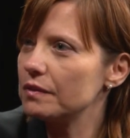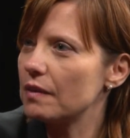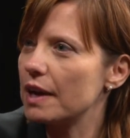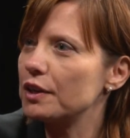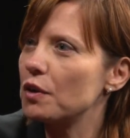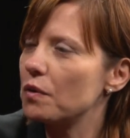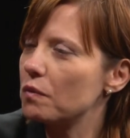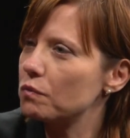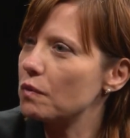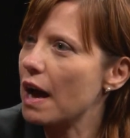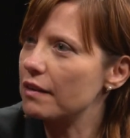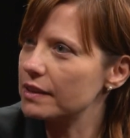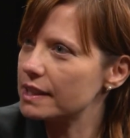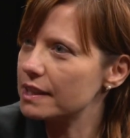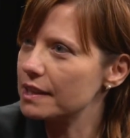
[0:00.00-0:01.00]
I know
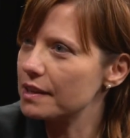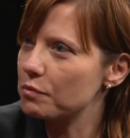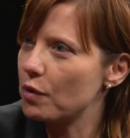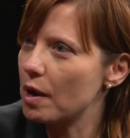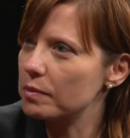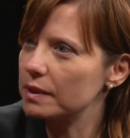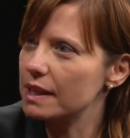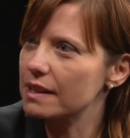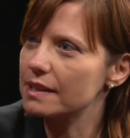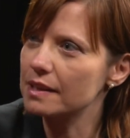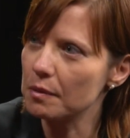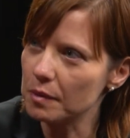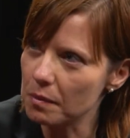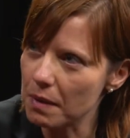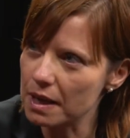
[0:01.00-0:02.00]
obviously probably the
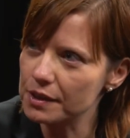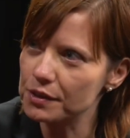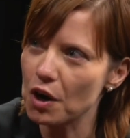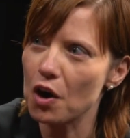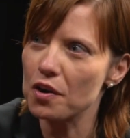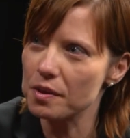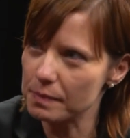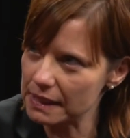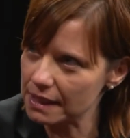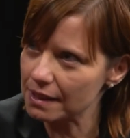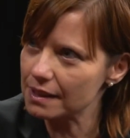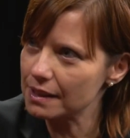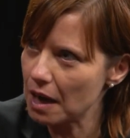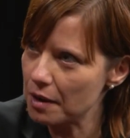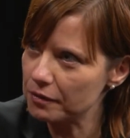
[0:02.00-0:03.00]
summer months are the
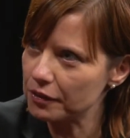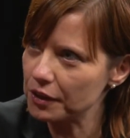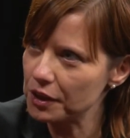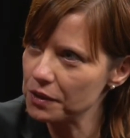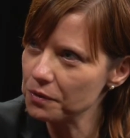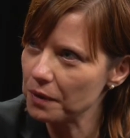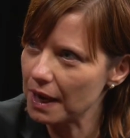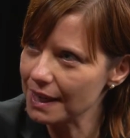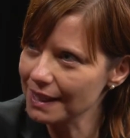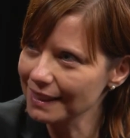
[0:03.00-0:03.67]
busiest time for you, right?